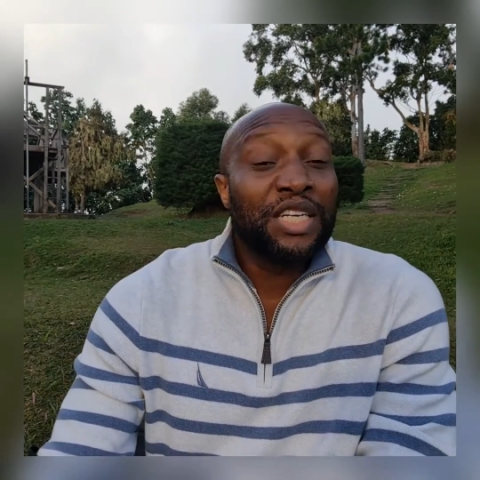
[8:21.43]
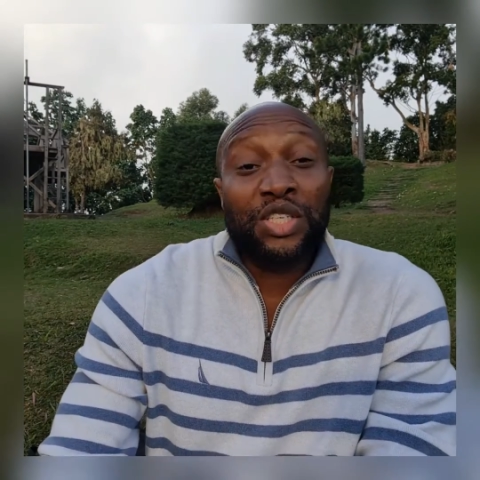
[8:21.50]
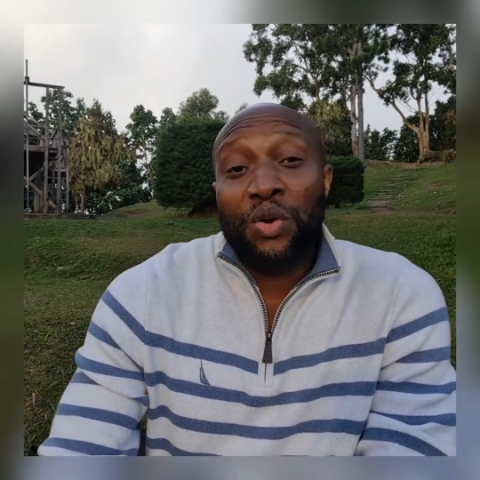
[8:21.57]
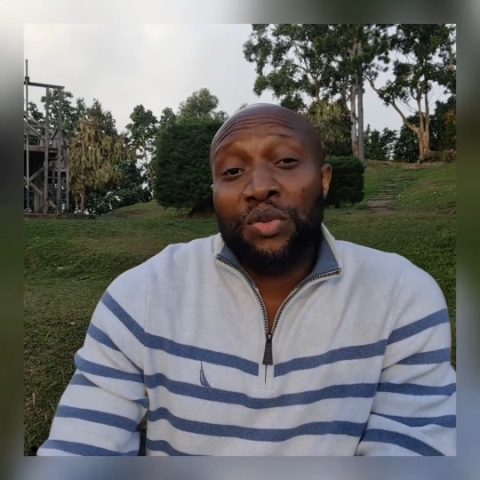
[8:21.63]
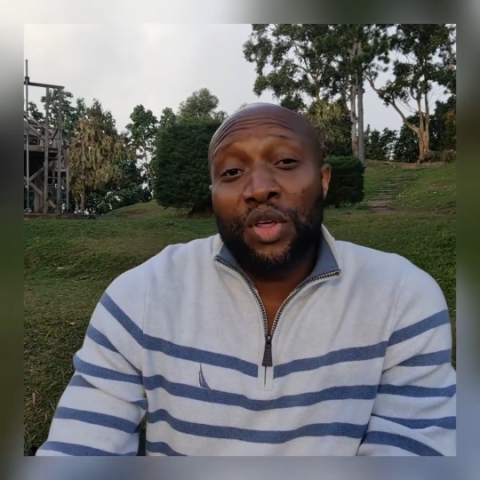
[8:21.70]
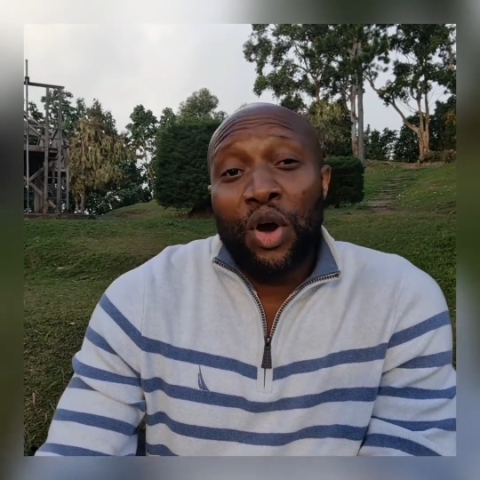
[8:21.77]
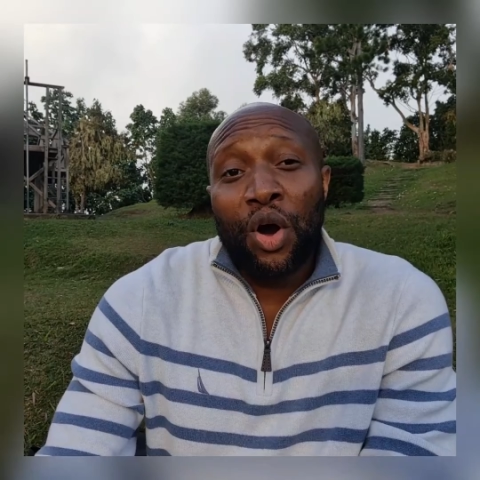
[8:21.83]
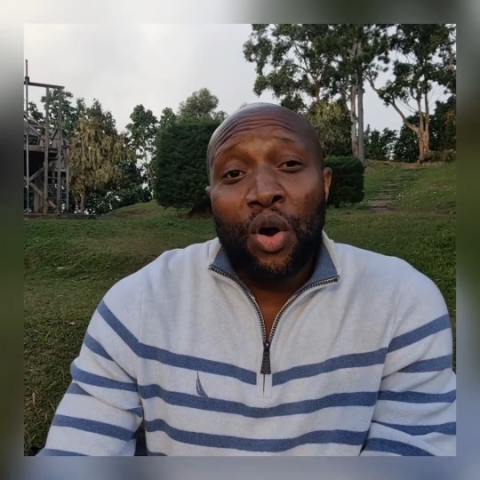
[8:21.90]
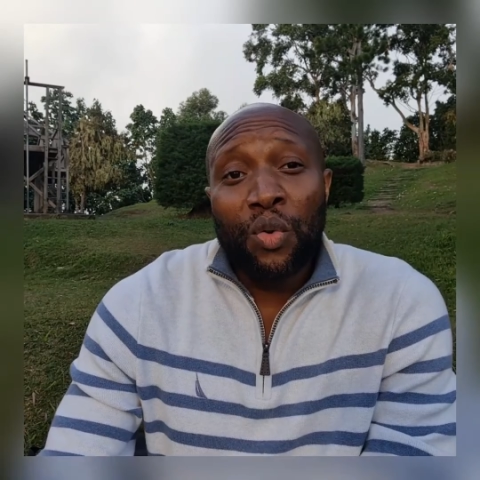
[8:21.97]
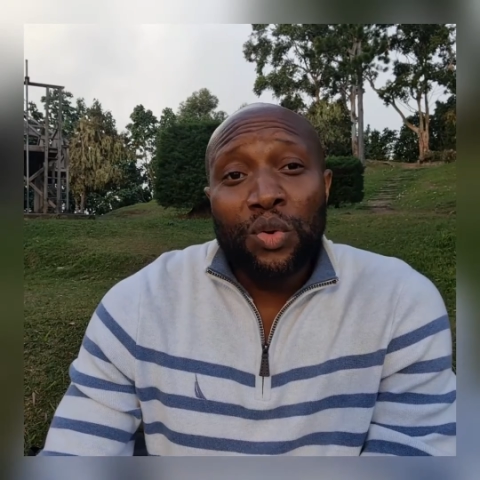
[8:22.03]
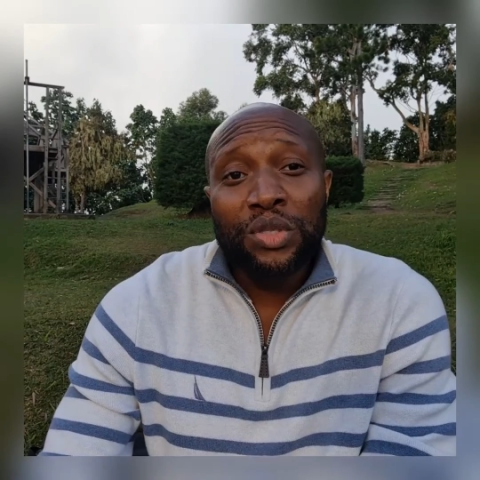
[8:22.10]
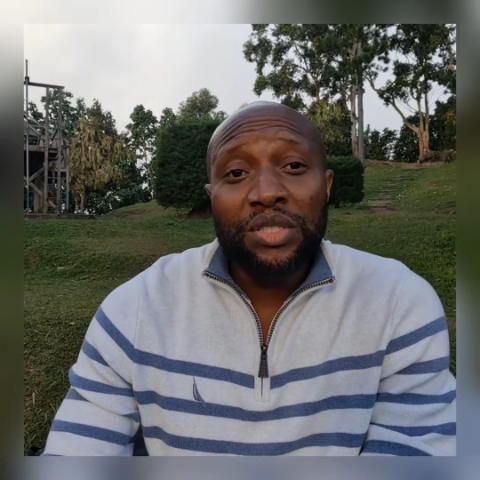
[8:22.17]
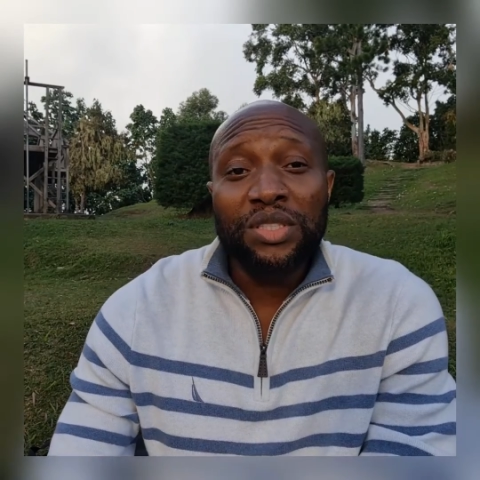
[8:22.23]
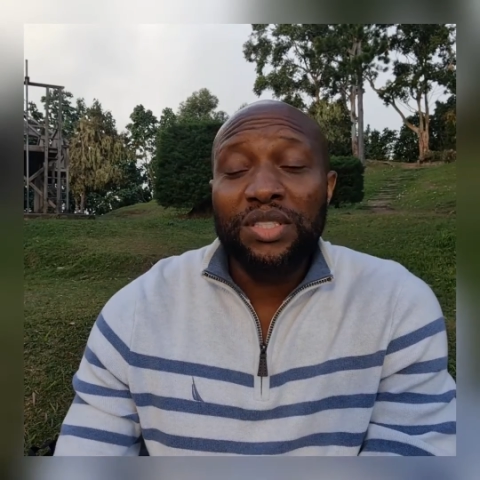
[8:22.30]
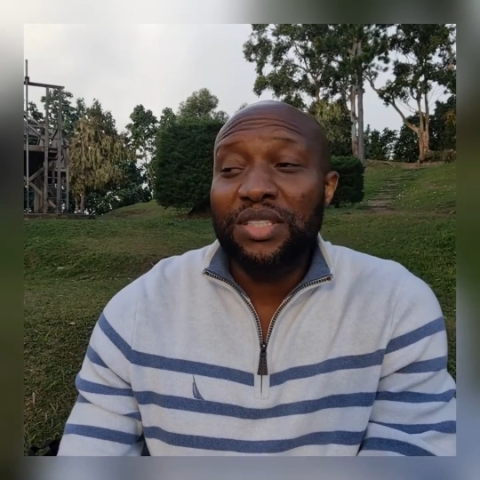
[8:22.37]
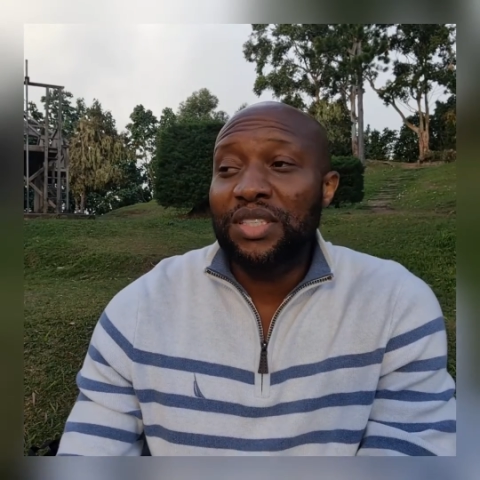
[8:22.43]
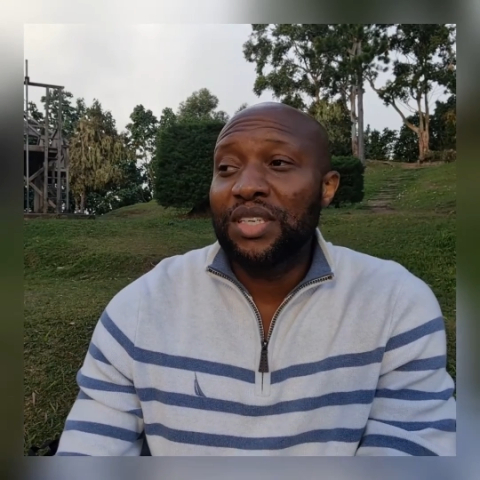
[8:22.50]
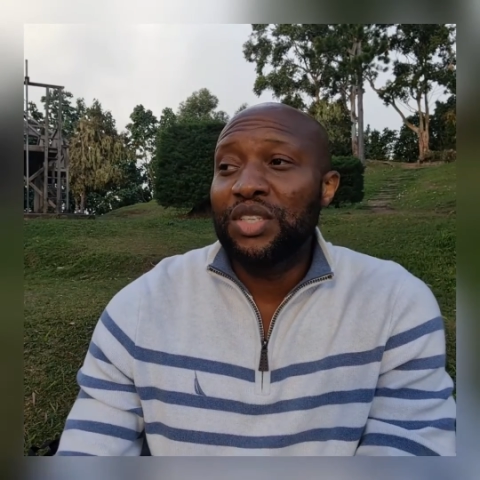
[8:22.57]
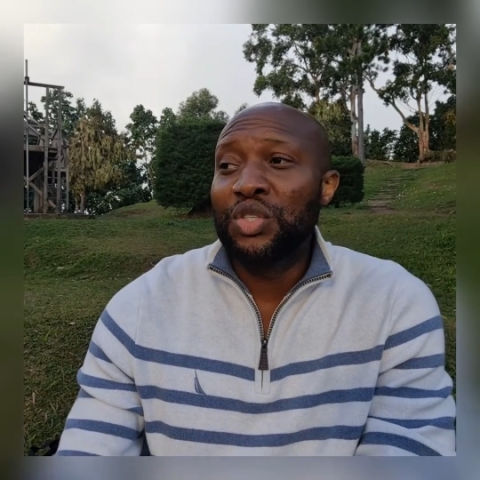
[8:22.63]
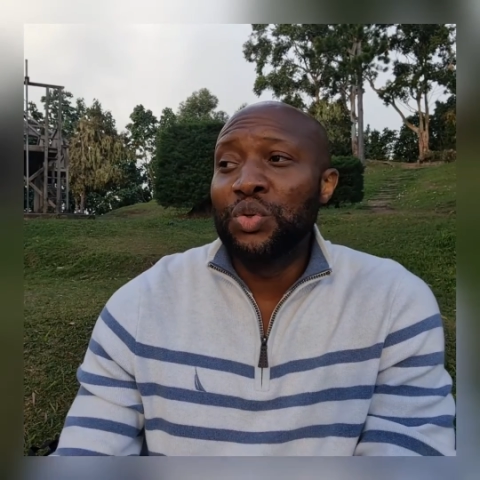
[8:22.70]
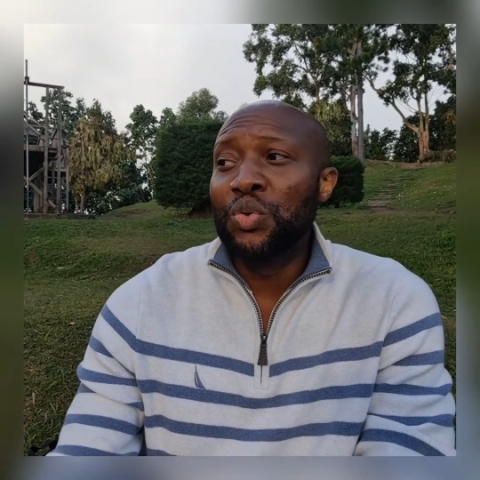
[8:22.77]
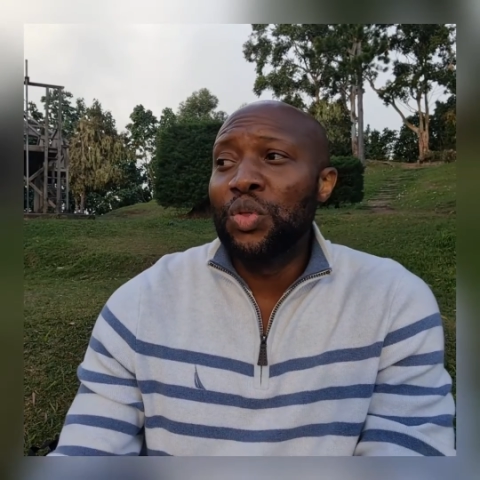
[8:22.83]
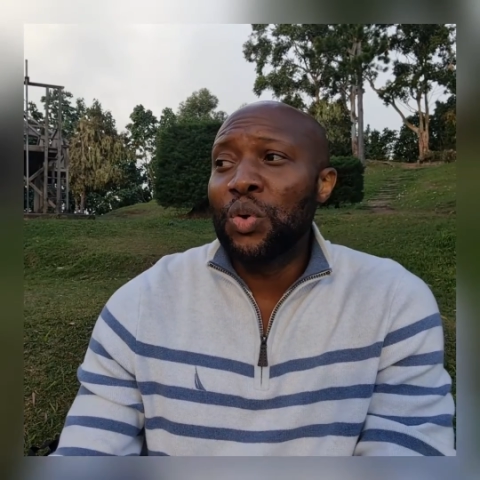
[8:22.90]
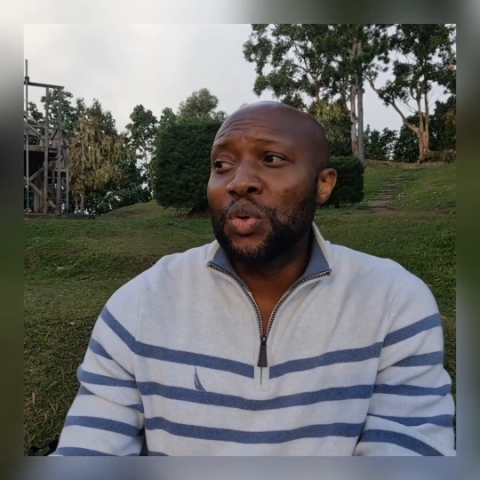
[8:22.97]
get out the house, do